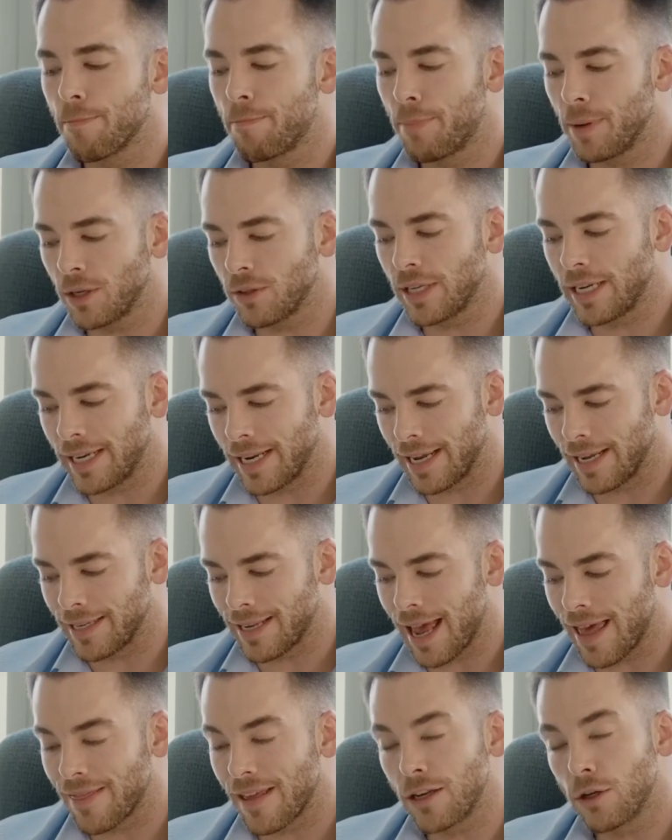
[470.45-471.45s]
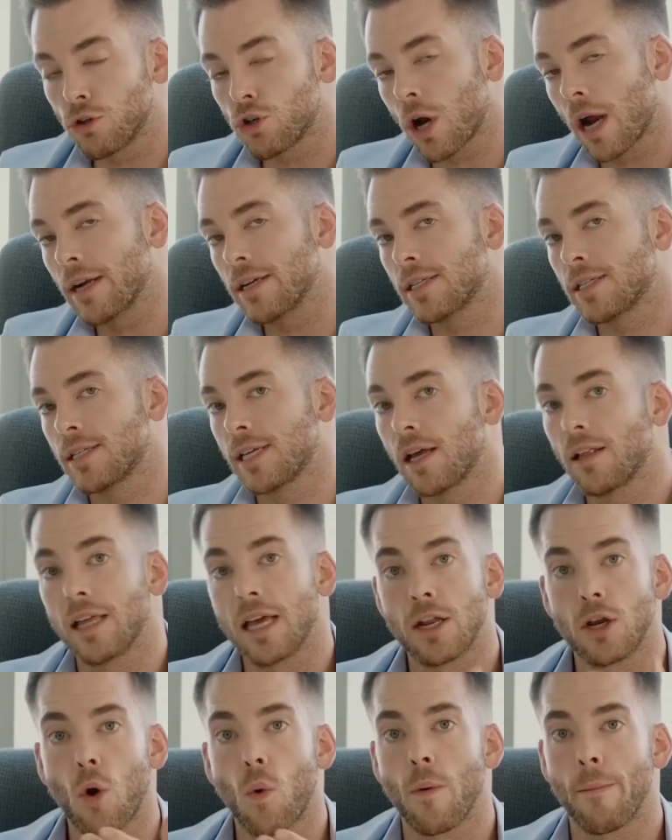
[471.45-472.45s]
building it and then you try to sell it
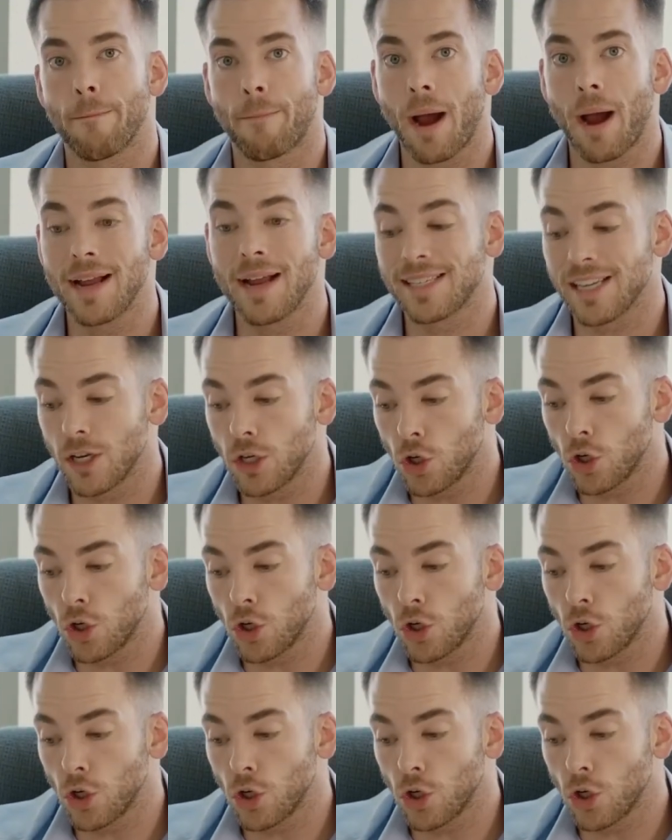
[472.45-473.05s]
and no one buys it,